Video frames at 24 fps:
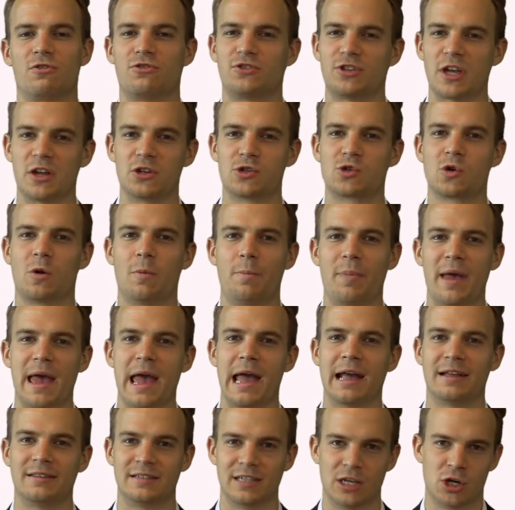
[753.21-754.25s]
central
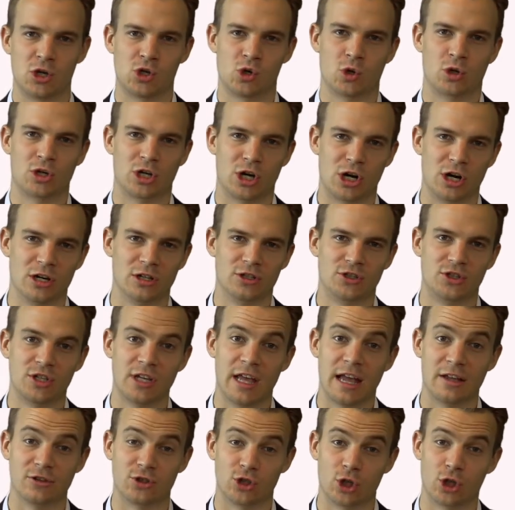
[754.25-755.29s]
bank digital currency
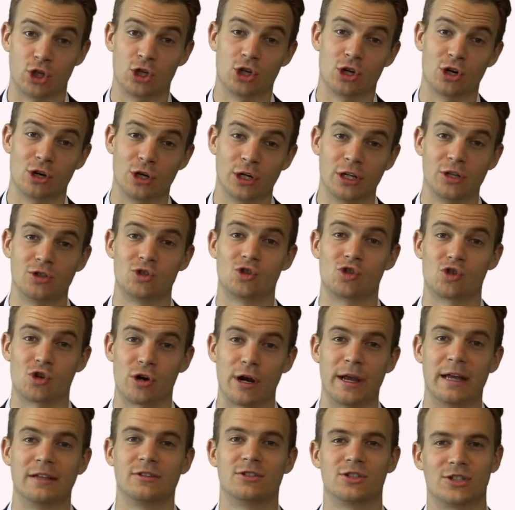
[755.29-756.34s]
and securities
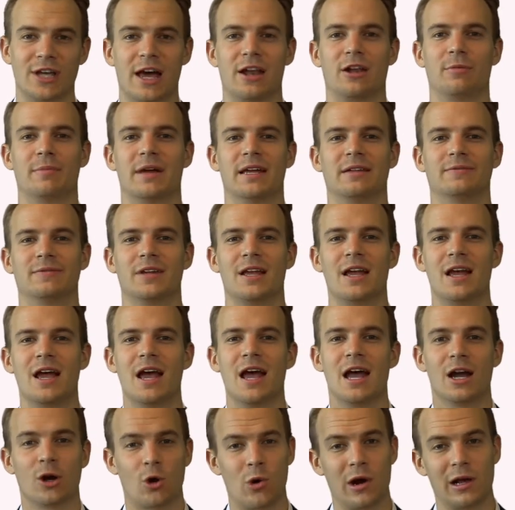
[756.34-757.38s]
trade settlement.
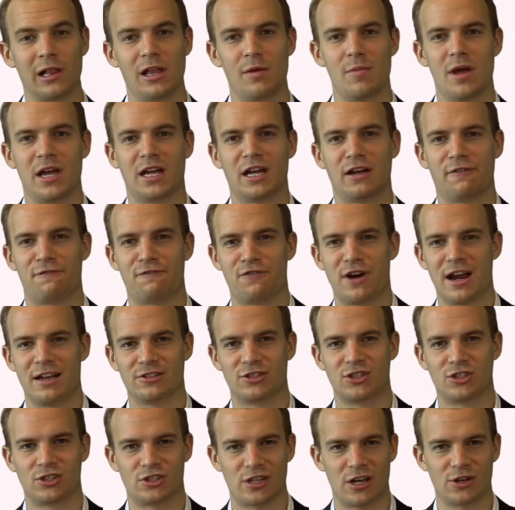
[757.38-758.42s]
Quickly making
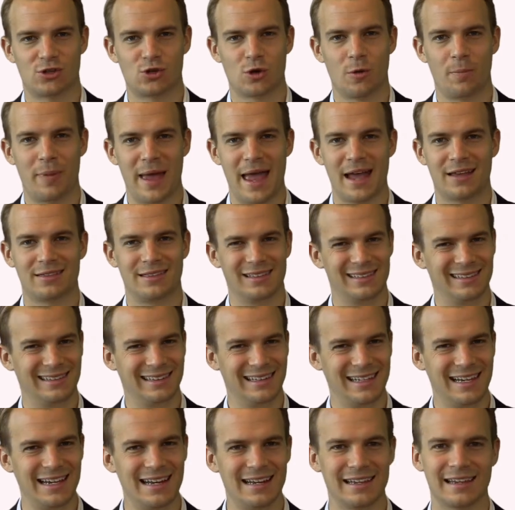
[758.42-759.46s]
France's central bank the
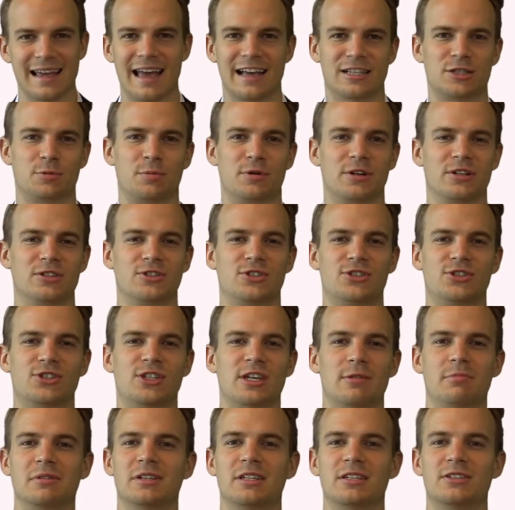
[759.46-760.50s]
leading expert in
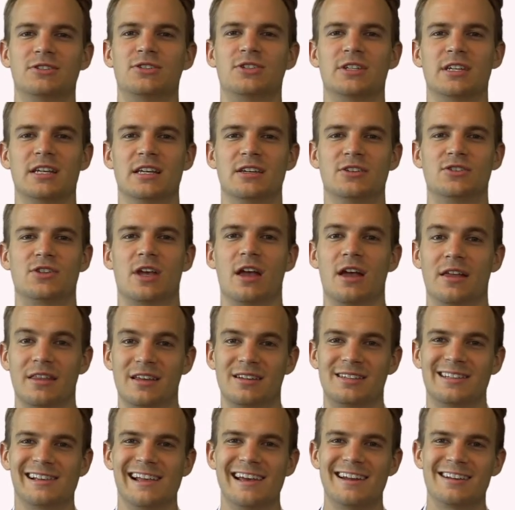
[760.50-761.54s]
C B D Cs,
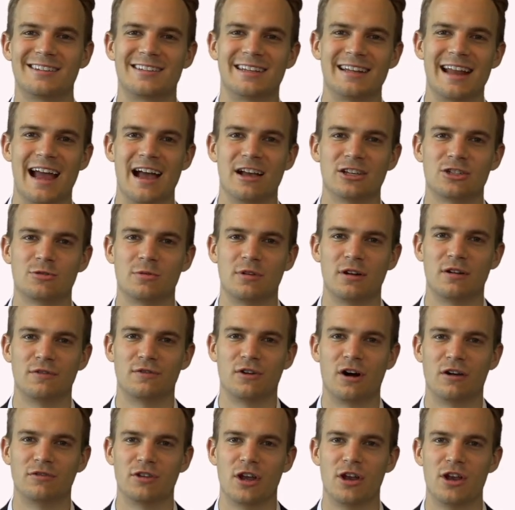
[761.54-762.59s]
this latest announcement
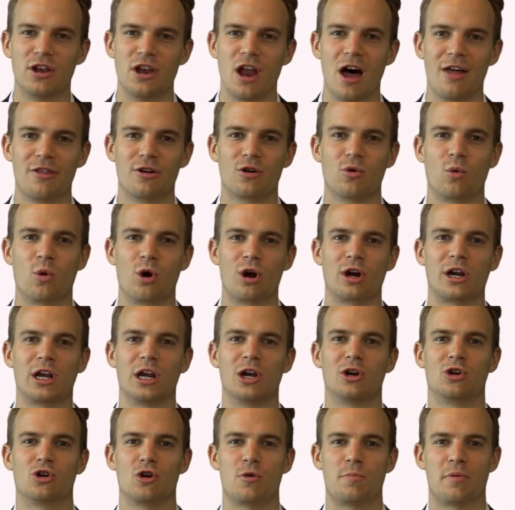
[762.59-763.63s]
involved another working
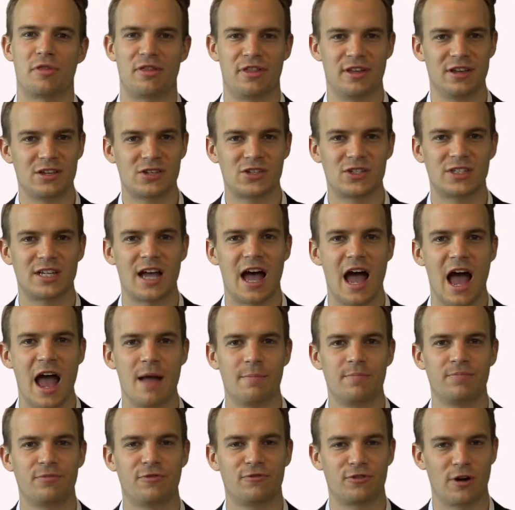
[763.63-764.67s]
group, this
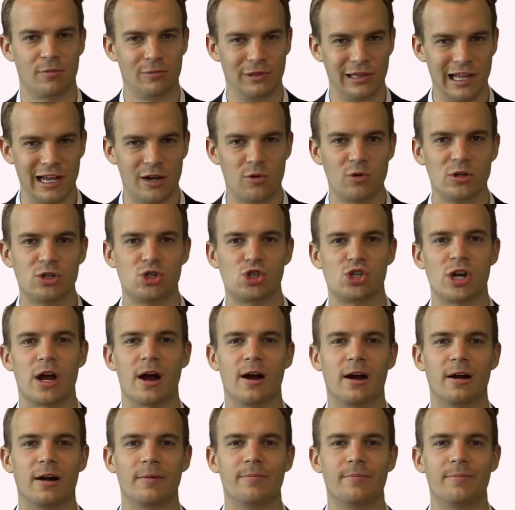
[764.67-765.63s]
time from LiquidShare.